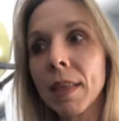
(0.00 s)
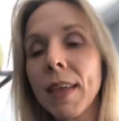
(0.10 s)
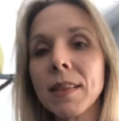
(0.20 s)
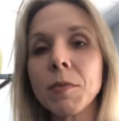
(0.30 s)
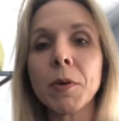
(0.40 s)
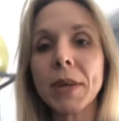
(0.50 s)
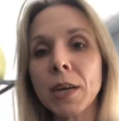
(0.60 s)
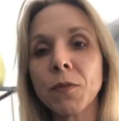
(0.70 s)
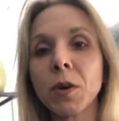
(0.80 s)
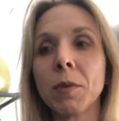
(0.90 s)
That's what we're
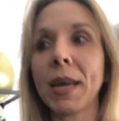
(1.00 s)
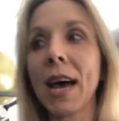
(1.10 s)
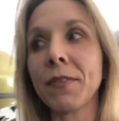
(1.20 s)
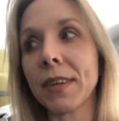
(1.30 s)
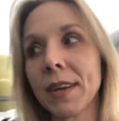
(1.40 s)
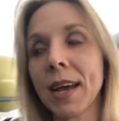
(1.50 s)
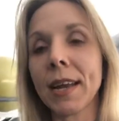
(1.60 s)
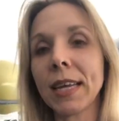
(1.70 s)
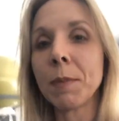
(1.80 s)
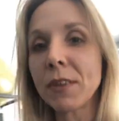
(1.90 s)
here for. We have to kind
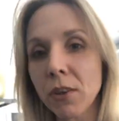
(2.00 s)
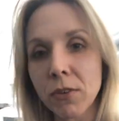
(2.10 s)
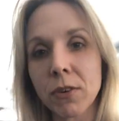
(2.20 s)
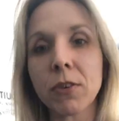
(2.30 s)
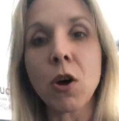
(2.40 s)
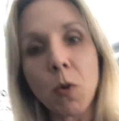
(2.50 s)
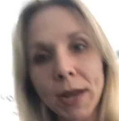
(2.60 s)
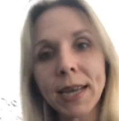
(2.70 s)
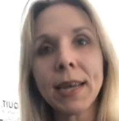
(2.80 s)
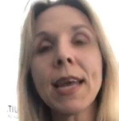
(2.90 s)
of keep each other
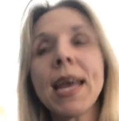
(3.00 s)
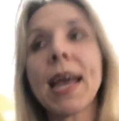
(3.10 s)
going.